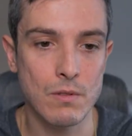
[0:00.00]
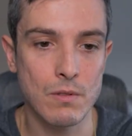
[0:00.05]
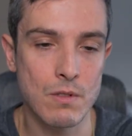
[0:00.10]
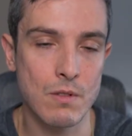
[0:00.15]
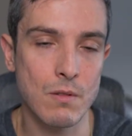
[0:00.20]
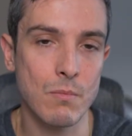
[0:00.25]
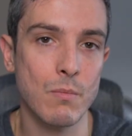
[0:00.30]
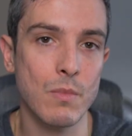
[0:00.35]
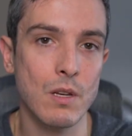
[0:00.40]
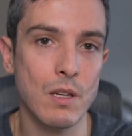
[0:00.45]

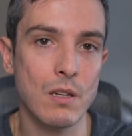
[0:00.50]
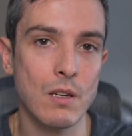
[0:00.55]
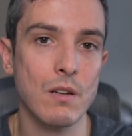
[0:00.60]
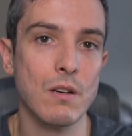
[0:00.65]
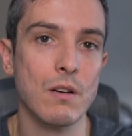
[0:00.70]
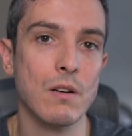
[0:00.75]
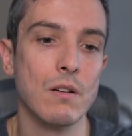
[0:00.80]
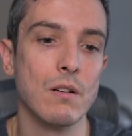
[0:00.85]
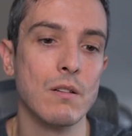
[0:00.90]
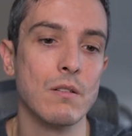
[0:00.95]
submit
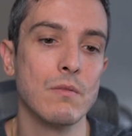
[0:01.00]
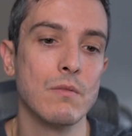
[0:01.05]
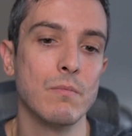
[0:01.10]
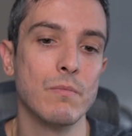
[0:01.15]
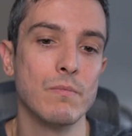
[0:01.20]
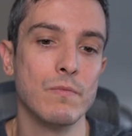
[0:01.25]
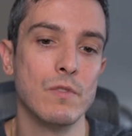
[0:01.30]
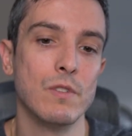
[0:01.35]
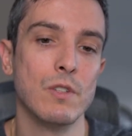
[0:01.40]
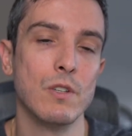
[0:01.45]
your
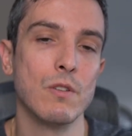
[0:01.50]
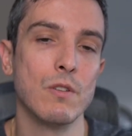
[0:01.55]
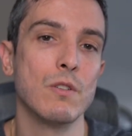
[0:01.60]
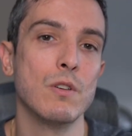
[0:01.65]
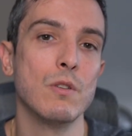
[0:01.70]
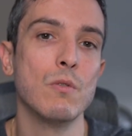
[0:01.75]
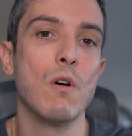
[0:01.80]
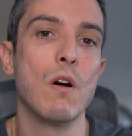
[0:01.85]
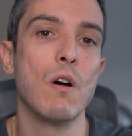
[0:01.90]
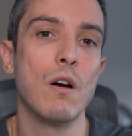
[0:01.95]

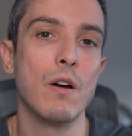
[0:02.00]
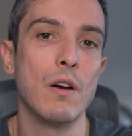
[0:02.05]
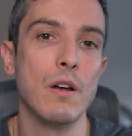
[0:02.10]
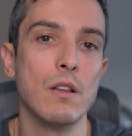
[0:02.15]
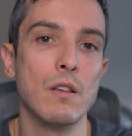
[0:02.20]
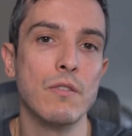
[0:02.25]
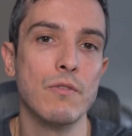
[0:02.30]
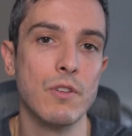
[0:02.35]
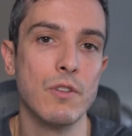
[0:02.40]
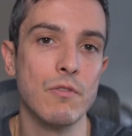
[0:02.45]

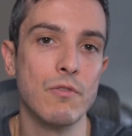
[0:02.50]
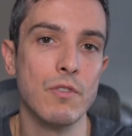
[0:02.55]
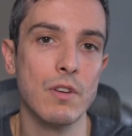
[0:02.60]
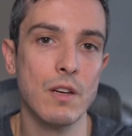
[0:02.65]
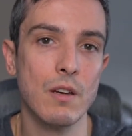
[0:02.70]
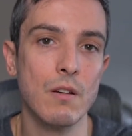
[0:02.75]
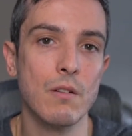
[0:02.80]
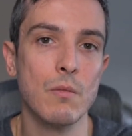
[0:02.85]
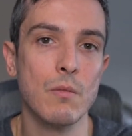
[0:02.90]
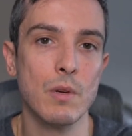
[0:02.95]
URL of your
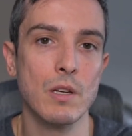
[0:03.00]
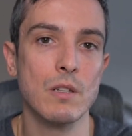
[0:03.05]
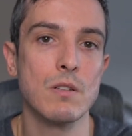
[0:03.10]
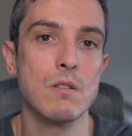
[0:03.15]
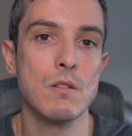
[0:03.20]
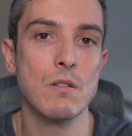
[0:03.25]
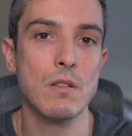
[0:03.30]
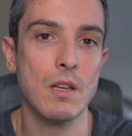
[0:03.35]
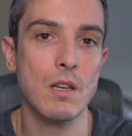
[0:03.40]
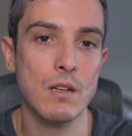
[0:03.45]
video to make
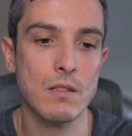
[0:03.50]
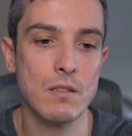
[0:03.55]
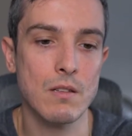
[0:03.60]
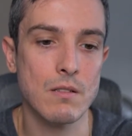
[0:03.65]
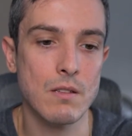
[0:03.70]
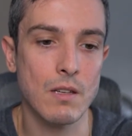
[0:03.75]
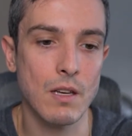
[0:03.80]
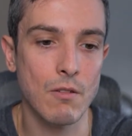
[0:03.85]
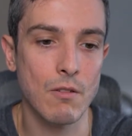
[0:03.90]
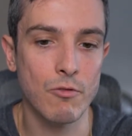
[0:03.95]
sure that it
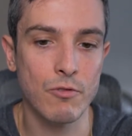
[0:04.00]
doesn't get